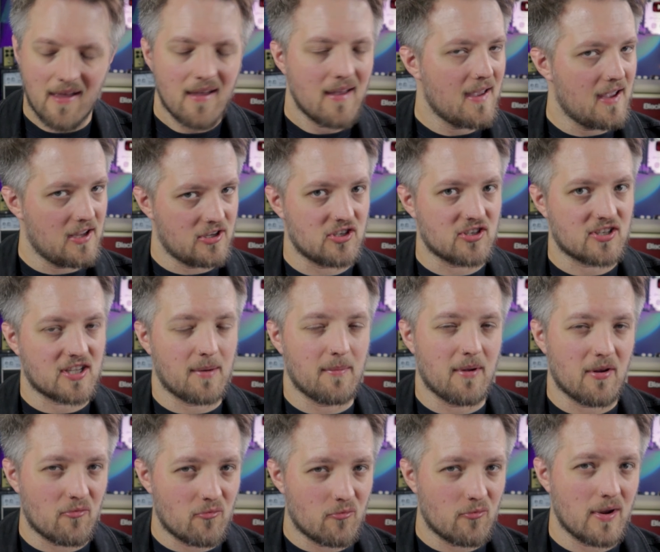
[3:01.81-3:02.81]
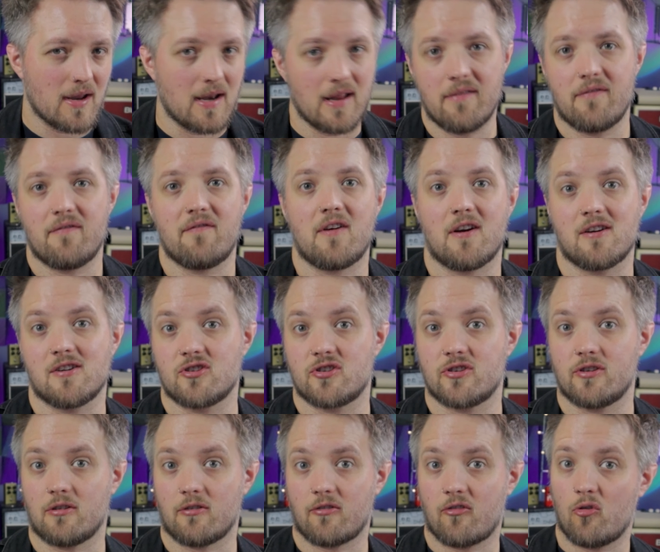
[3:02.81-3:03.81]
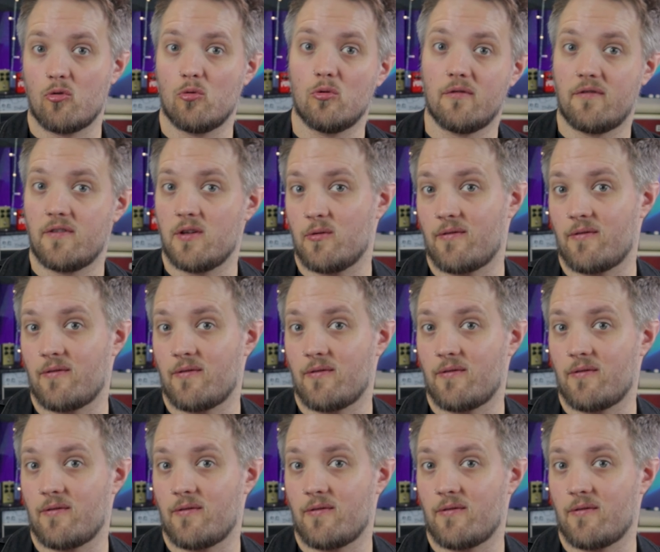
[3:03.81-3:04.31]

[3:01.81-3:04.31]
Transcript: It's just going to be a really functional tool for